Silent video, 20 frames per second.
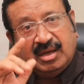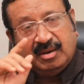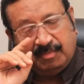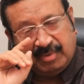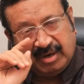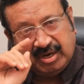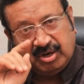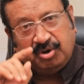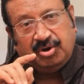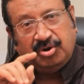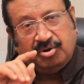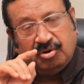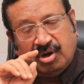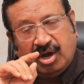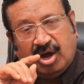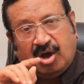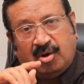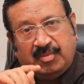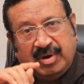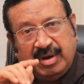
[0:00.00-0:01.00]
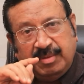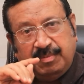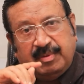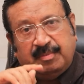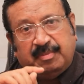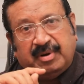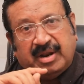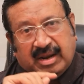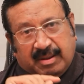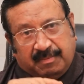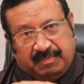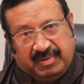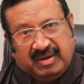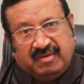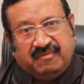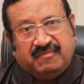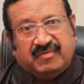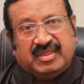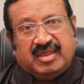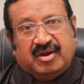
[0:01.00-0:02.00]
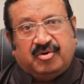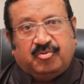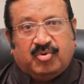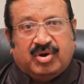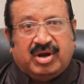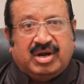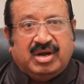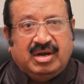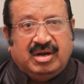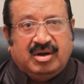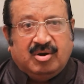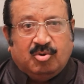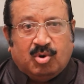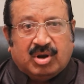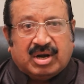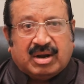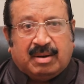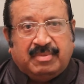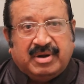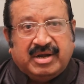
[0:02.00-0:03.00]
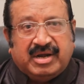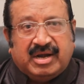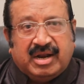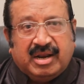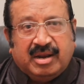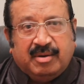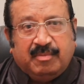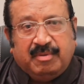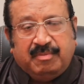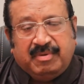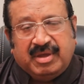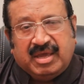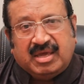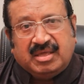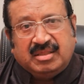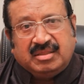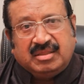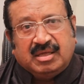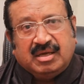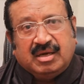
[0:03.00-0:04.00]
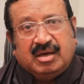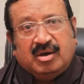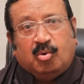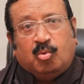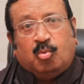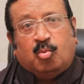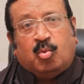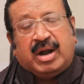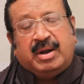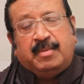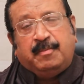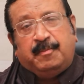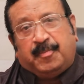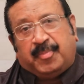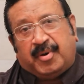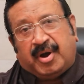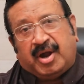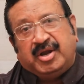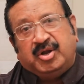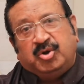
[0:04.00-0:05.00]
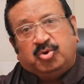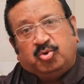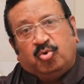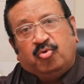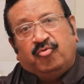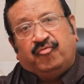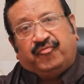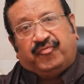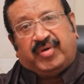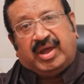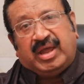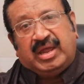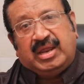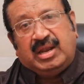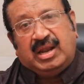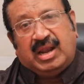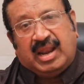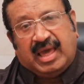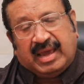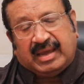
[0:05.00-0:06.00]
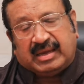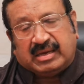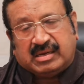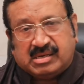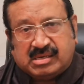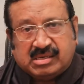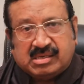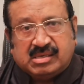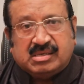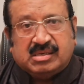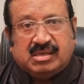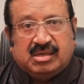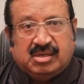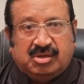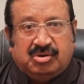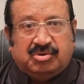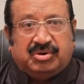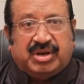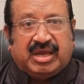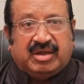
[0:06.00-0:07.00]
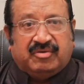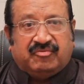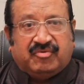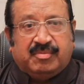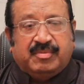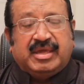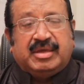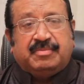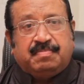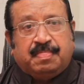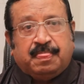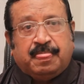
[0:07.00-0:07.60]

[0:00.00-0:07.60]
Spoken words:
But do you know how many people are appearing for that one who are completed MBBS? 1.25 lakh, you take it from me.